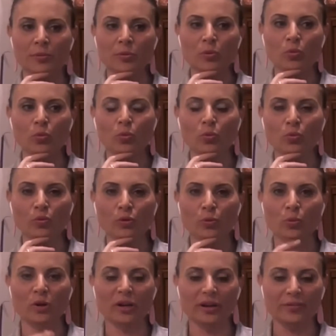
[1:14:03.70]

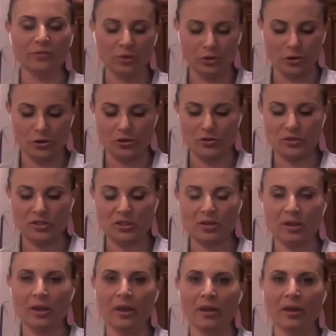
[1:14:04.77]
from what I've learned,